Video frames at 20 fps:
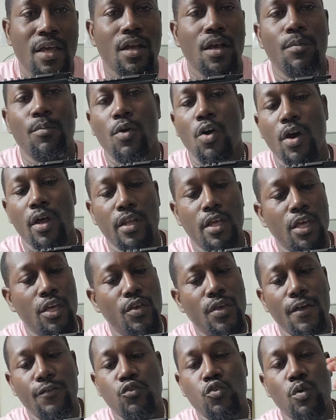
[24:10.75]
Come on.
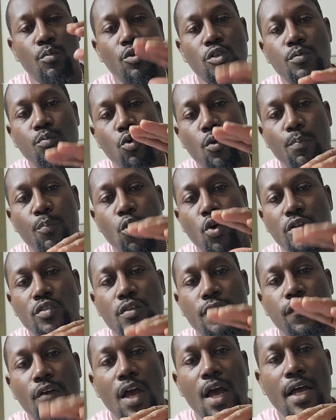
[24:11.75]
You have so much more points
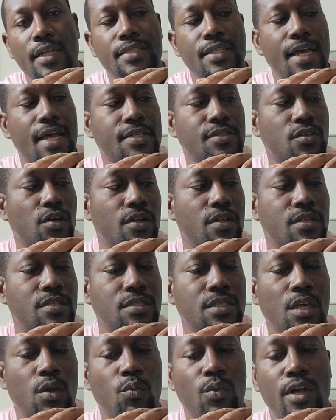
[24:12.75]
of contacts on this
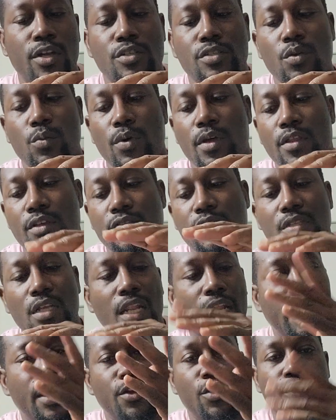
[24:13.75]
thing. Whether it's
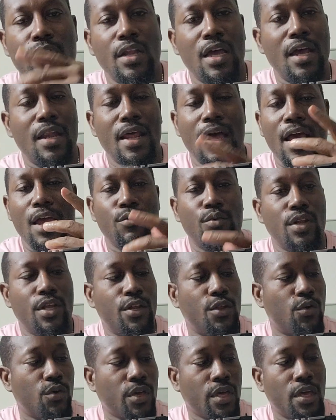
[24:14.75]
delayed or not, I really
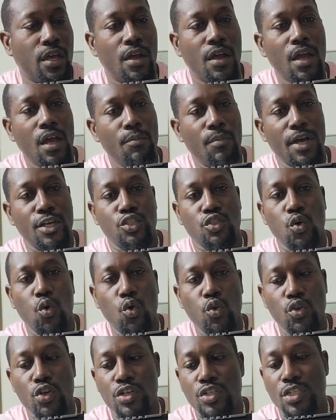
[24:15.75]
don't care. My
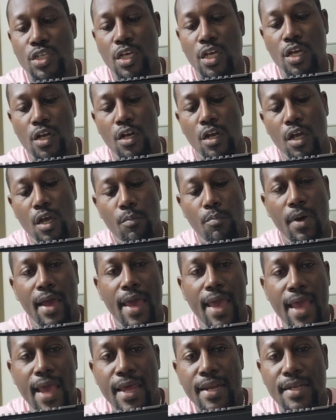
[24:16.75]
shoulder is here. My
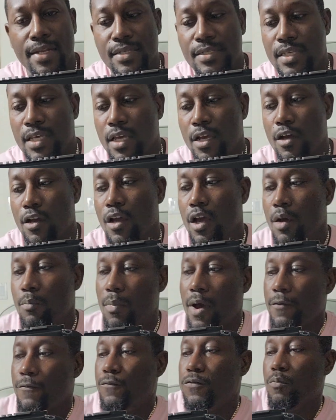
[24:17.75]
hand is here.
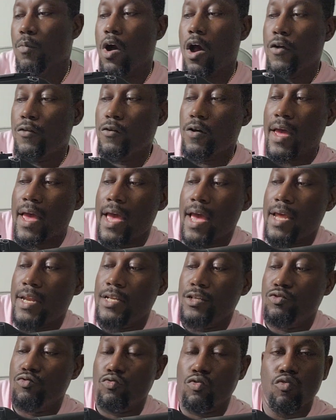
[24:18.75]
My other hand
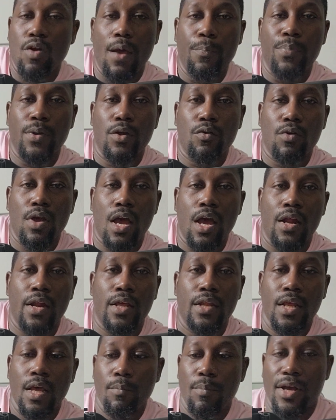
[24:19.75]
is wrapping around
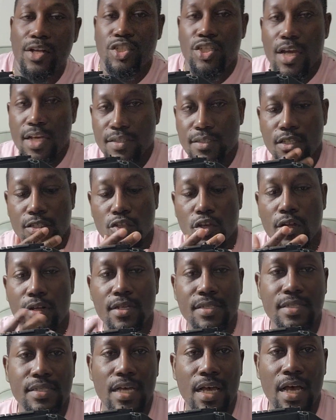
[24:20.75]
it. My chest is on
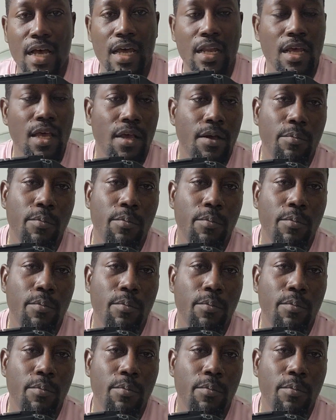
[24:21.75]
the side.